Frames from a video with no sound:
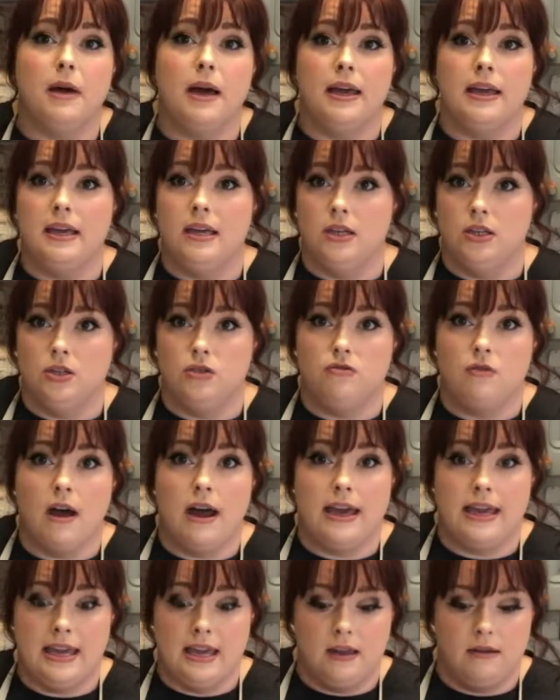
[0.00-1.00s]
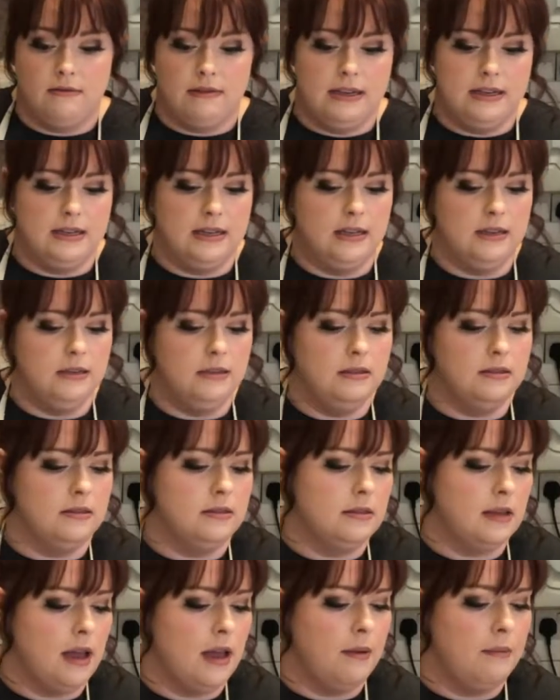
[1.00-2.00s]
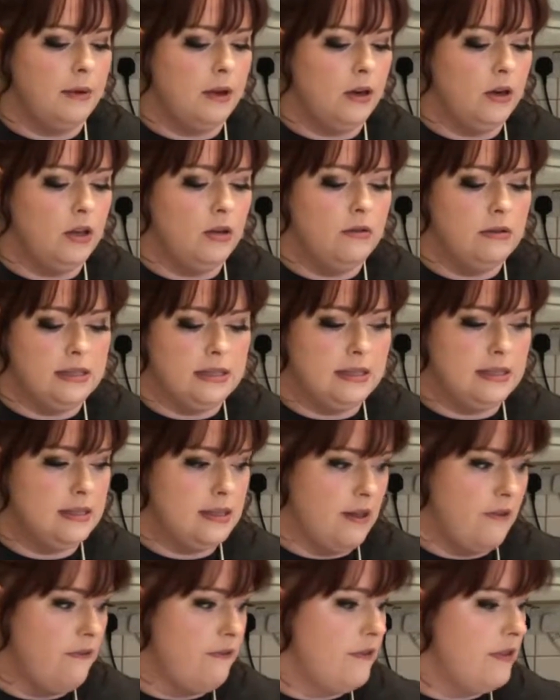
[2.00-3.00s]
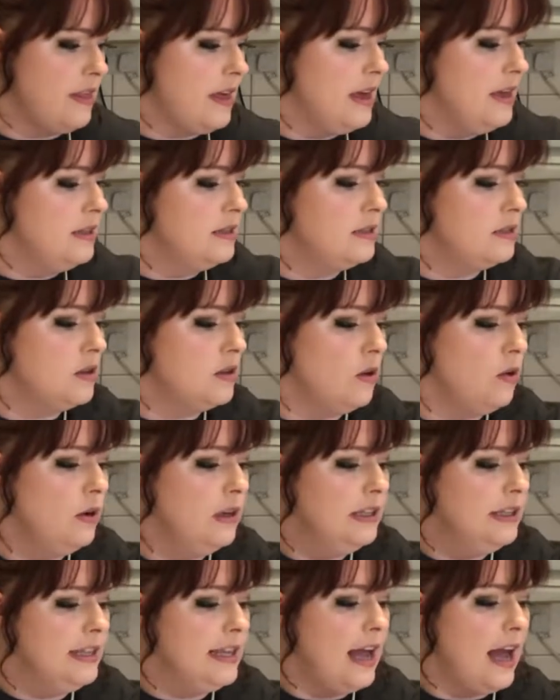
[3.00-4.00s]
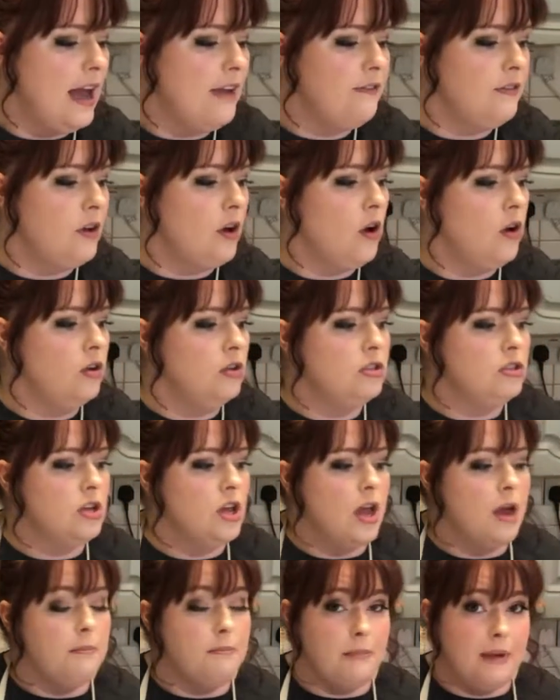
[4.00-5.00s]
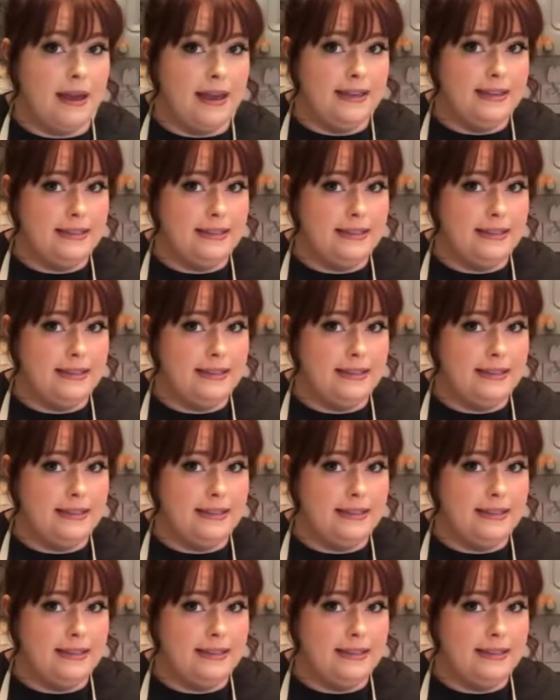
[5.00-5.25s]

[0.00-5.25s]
my dry ingredients. We're going to use a sieve for this. So I've got my